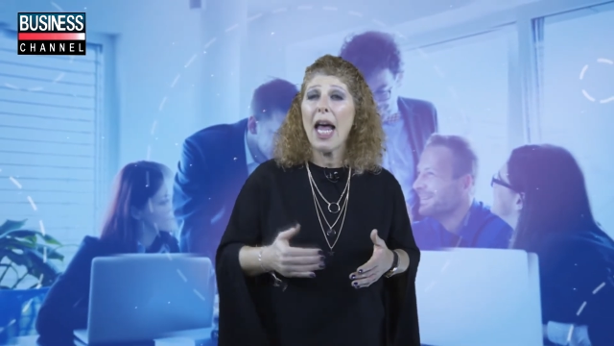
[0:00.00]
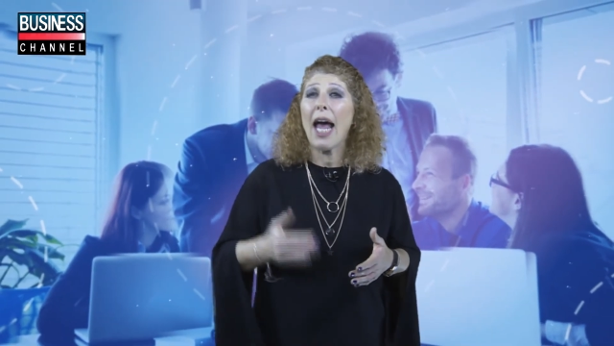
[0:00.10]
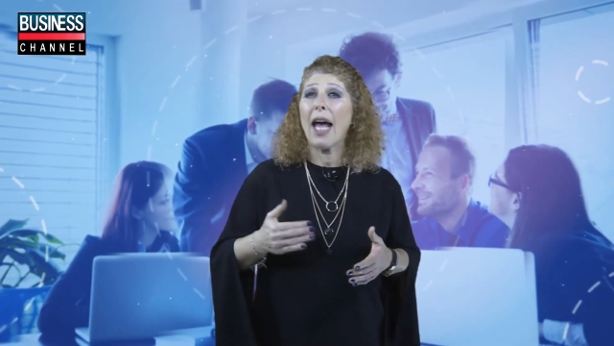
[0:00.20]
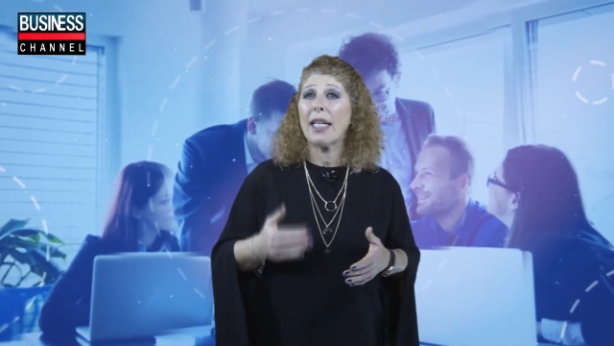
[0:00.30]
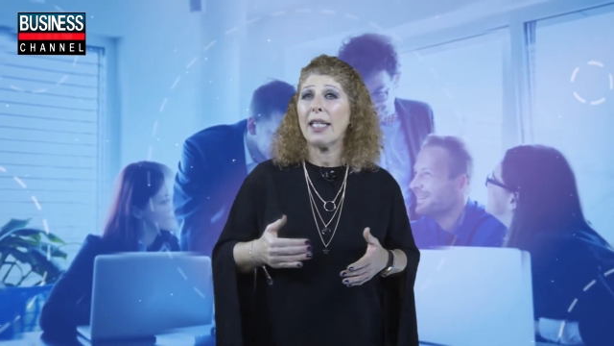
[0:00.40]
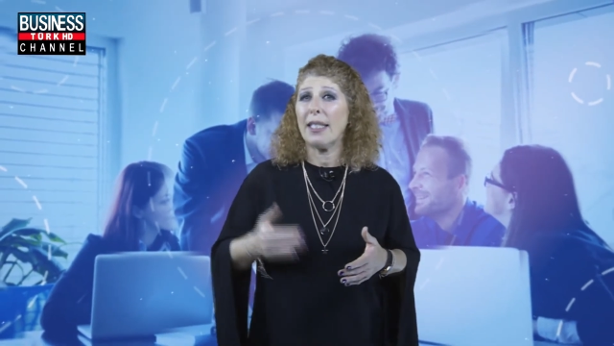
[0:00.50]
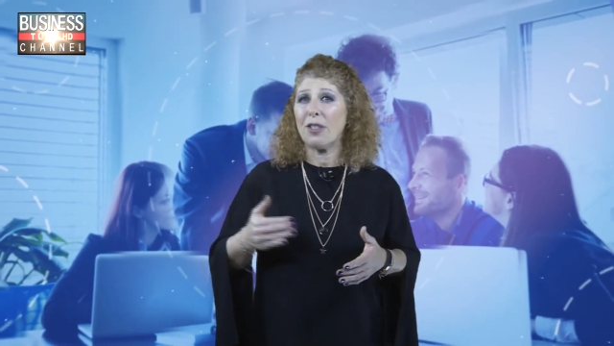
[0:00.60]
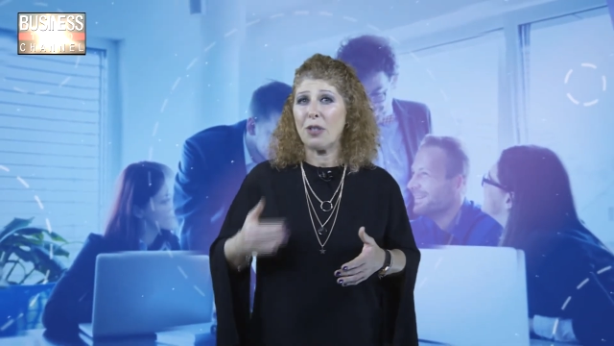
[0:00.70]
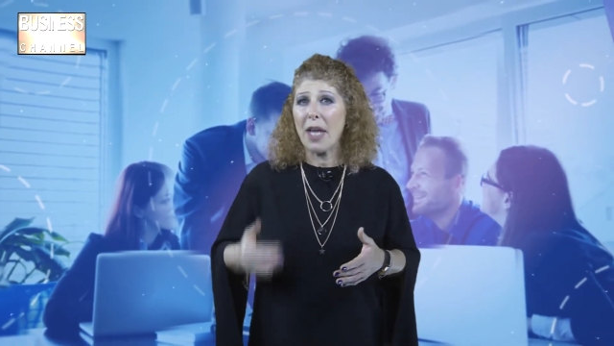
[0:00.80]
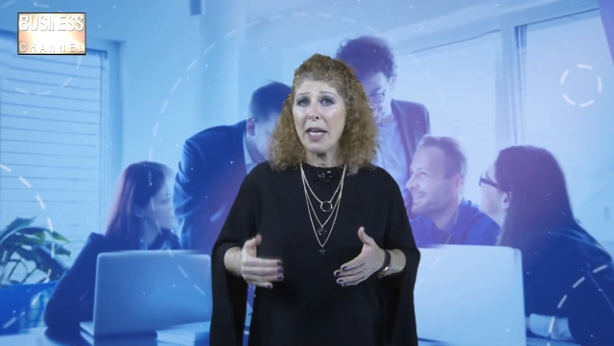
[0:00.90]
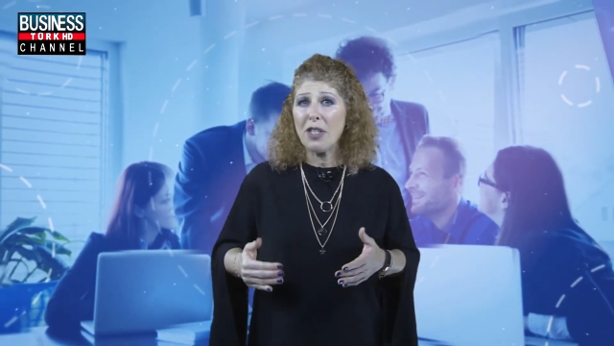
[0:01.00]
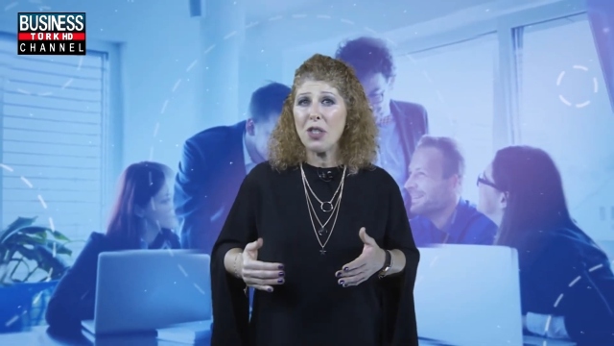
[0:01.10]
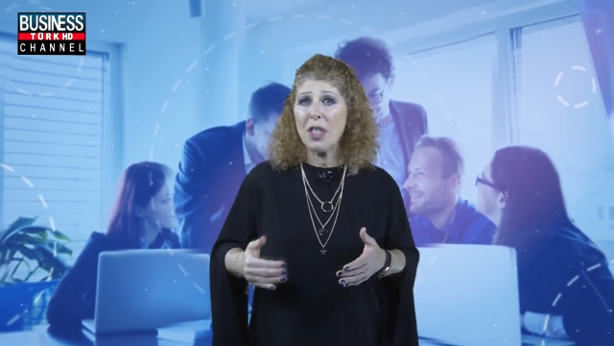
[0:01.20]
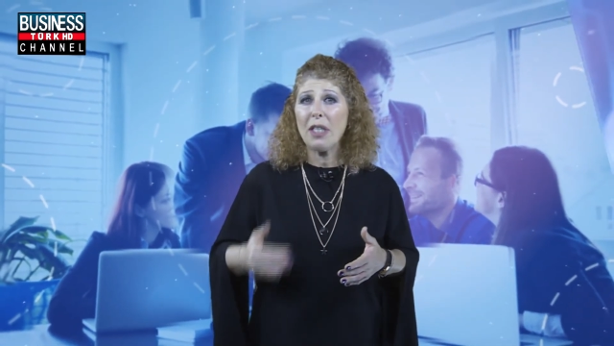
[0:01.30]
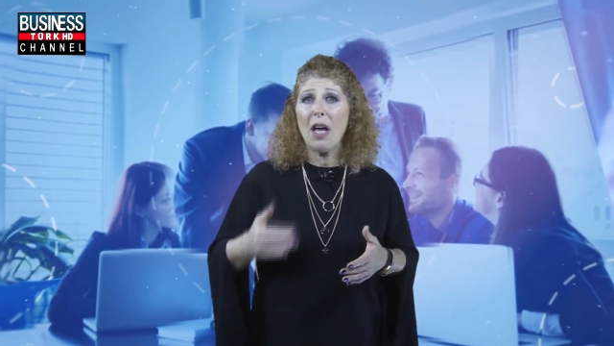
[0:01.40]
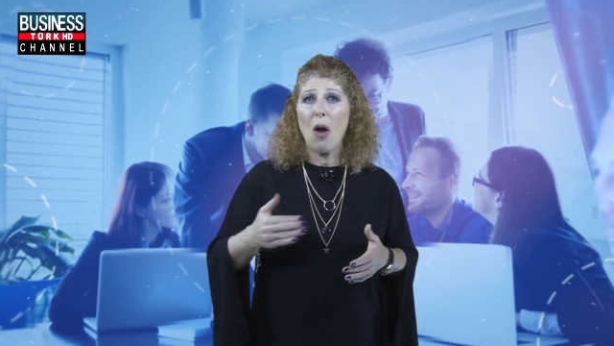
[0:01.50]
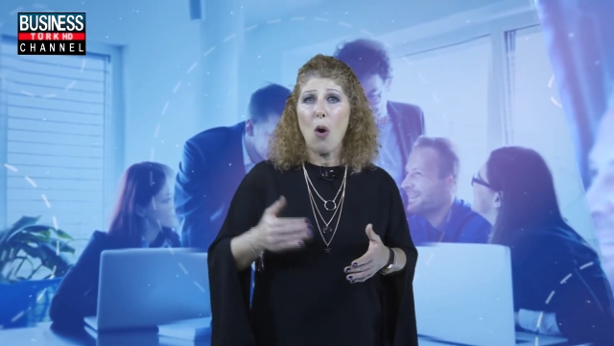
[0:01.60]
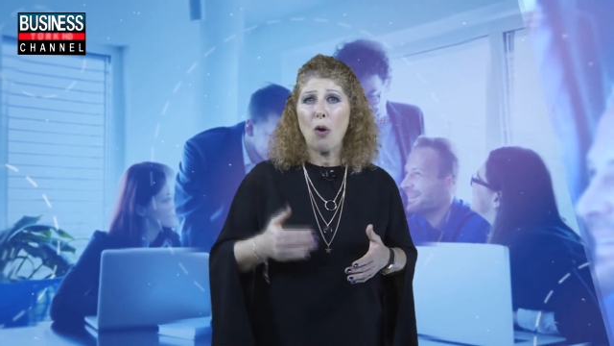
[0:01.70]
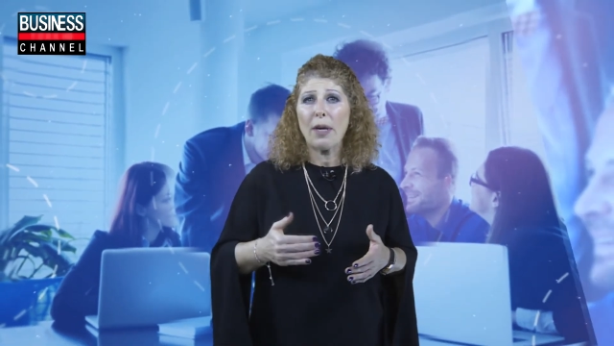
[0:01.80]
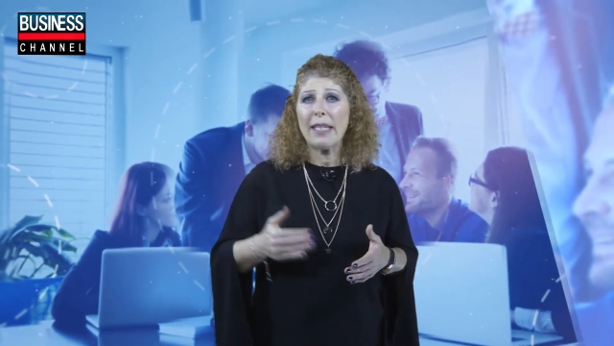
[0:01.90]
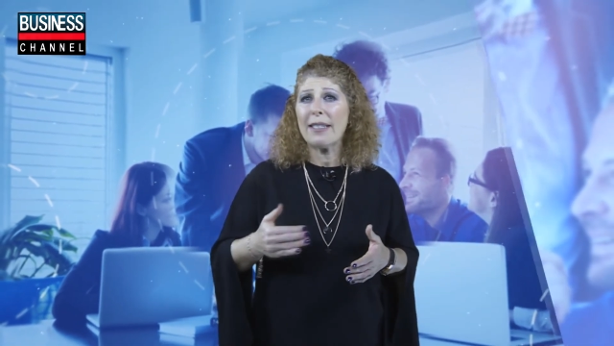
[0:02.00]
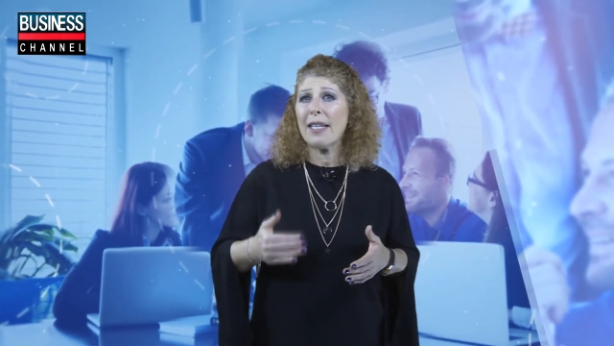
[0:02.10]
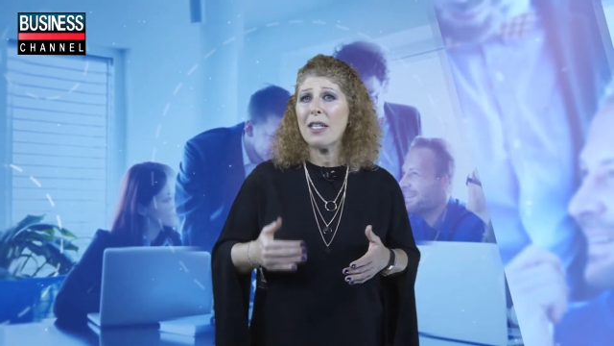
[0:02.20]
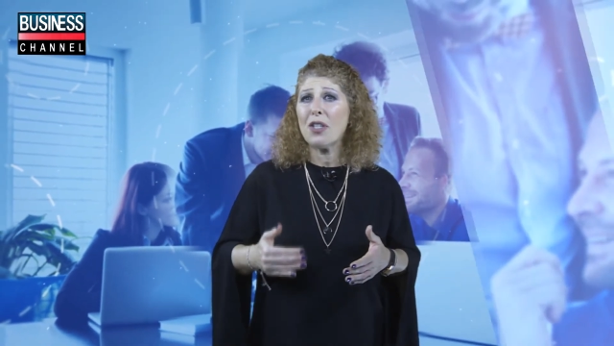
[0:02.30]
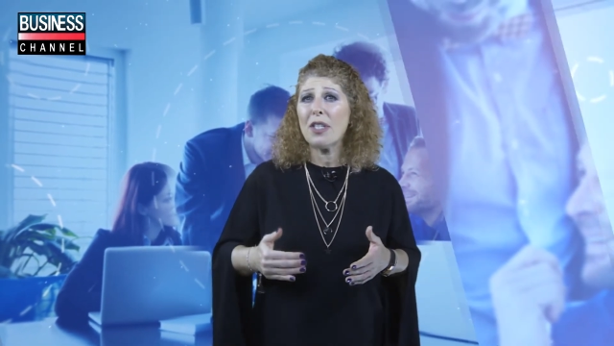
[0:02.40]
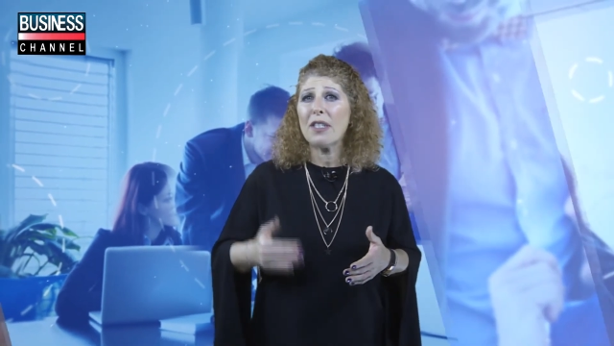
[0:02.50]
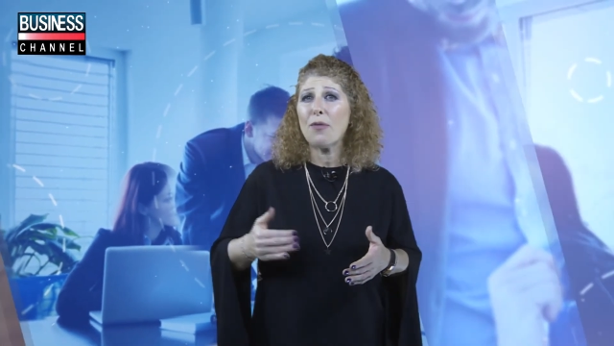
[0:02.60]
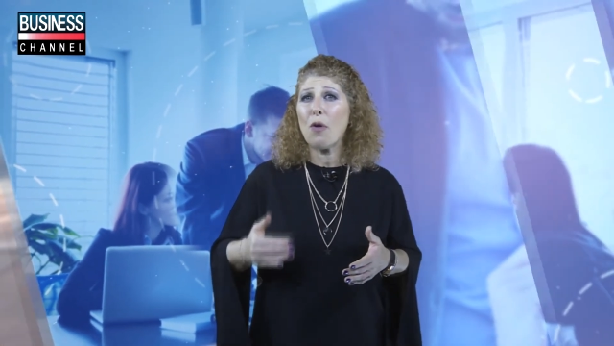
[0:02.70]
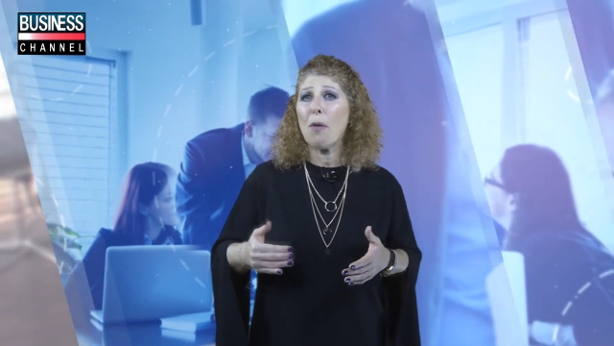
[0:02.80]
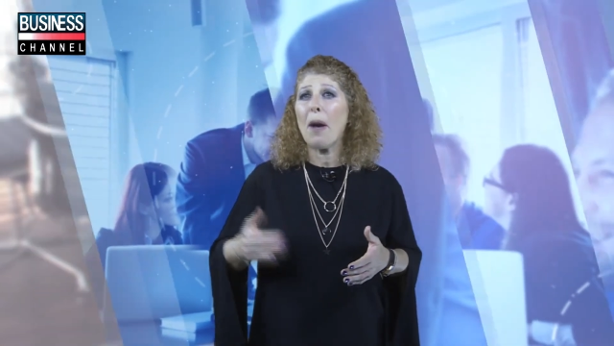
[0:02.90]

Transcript: and international organizations from